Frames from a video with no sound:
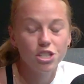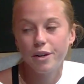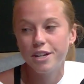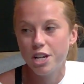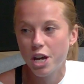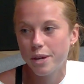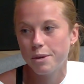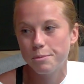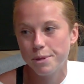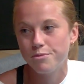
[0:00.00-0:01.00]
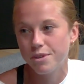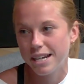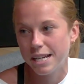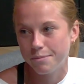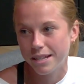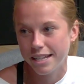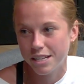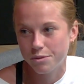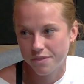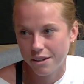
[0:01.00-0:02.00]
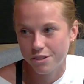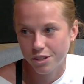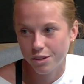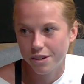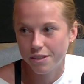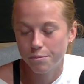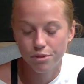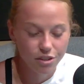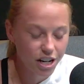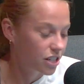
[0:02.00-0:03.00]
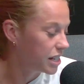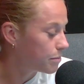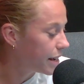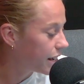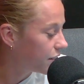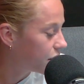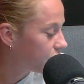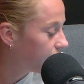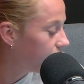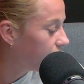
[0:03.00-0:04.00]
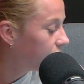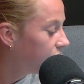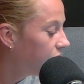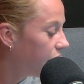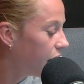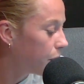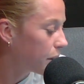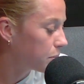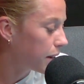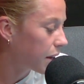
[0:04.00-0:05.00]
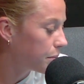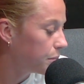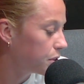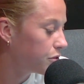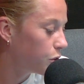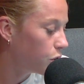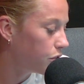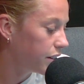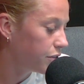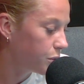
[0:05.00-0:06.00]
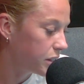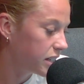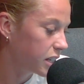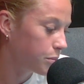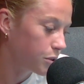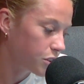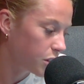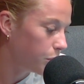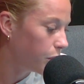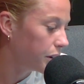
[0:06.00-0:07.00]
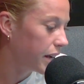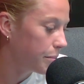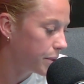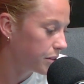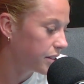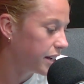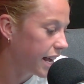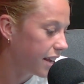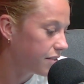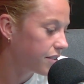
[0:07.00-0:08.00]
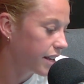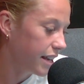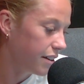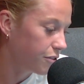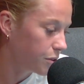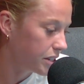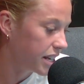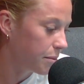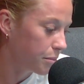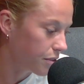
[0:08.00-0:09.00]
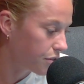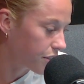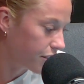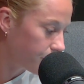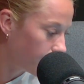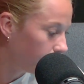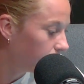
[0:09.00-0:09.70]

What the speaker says: I know he will be really pleased with that result and the progression he's making this year. Whilst Blackman was 4th in 46.21 and Middleton 8th in 48.34.